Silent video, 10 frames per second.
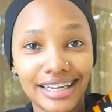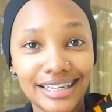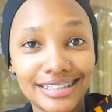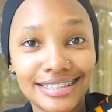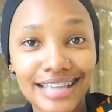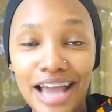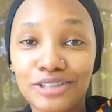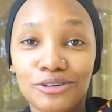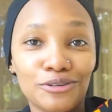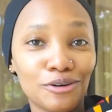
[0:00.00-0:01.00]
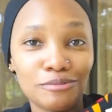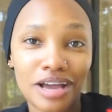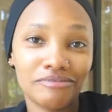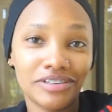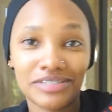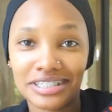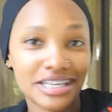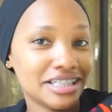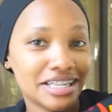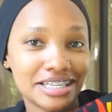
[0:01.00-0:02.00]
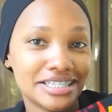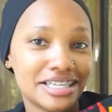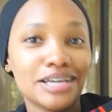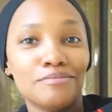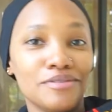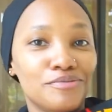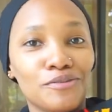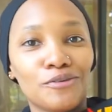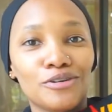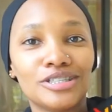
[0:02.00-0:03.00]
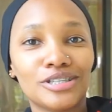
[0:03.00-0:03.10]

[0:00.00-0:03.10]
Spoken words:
in it. I don't know, I've never seen this before.